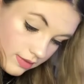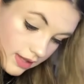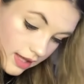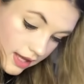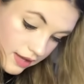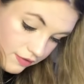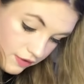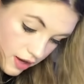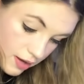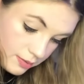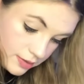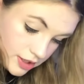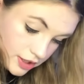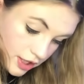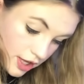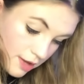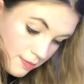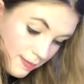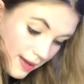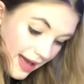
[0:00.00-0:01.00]
If I were to
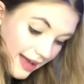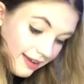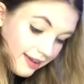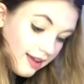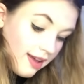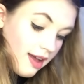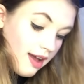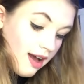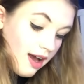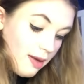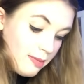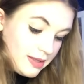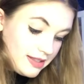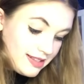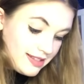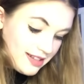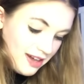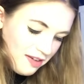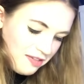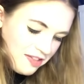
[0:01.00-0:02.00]
go back, I would
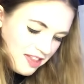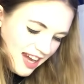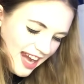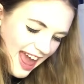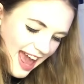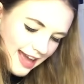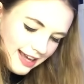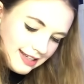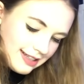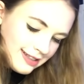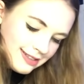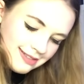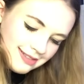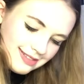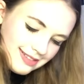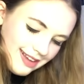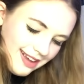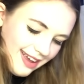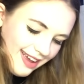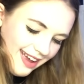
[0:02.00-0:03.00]
stuff the leg
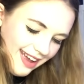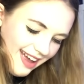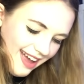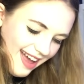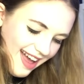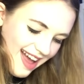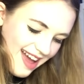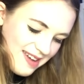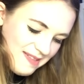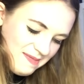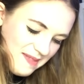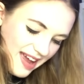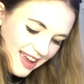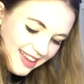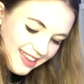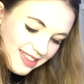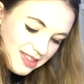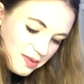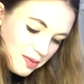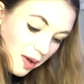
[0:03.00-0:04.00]
and
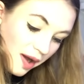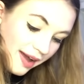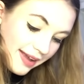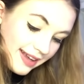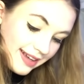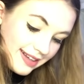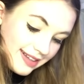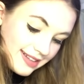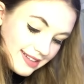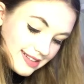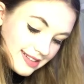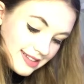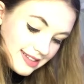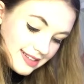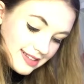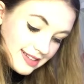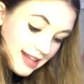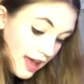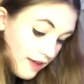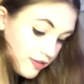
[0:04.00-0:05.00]
make the wire
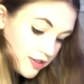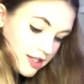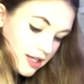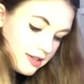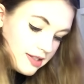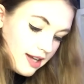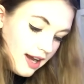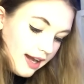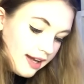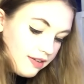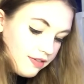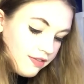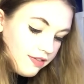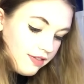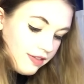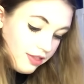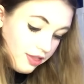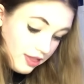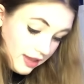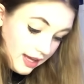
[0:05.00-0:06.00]
ever so slightly
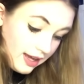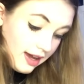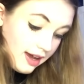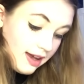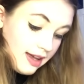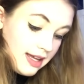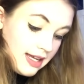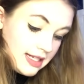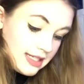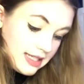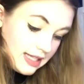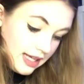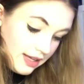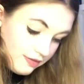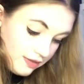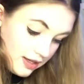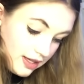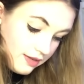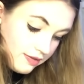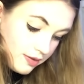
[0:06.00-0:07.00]
thicker to
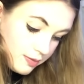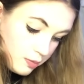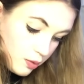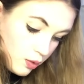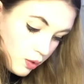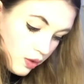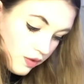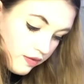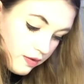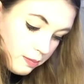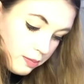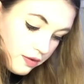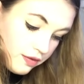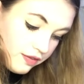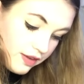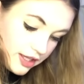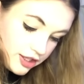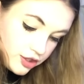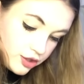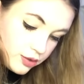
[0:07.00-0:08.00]
give even more of a
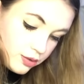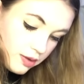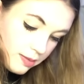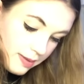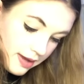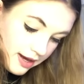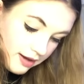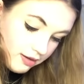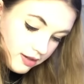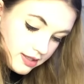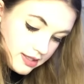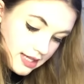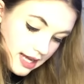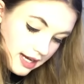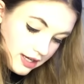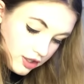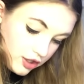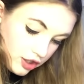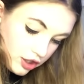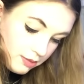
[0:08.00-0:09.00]
professional appearance
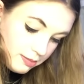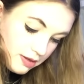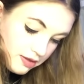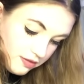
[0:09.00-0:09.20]
and a human